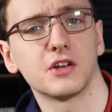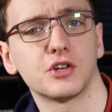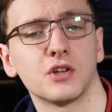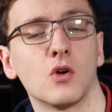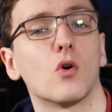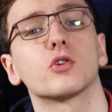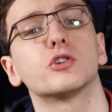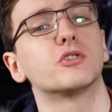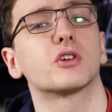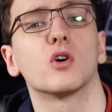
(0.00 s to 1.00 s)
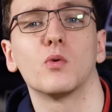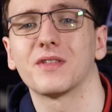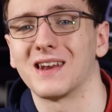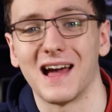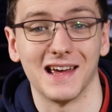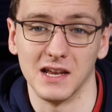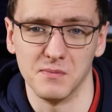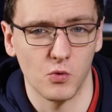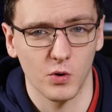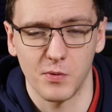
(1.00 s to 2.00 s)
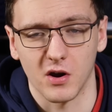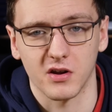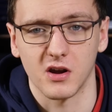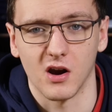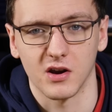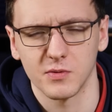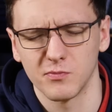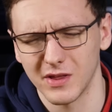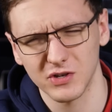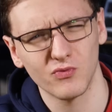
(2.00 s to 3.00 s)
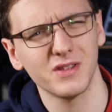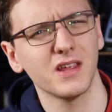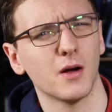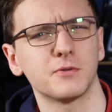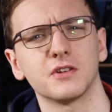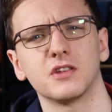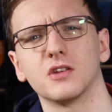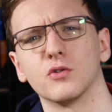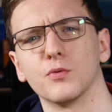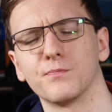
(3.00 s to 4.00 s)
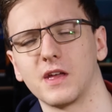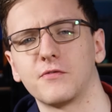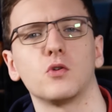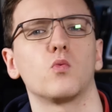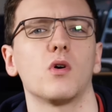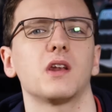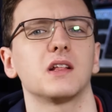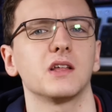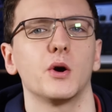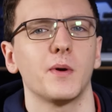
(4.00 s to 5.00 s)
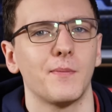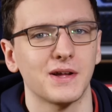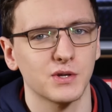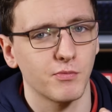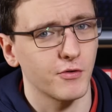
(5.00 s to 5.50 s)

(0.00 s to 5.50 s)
Edition or should you go with an added board partner card? Well, that's really up to you. If you want a little bit better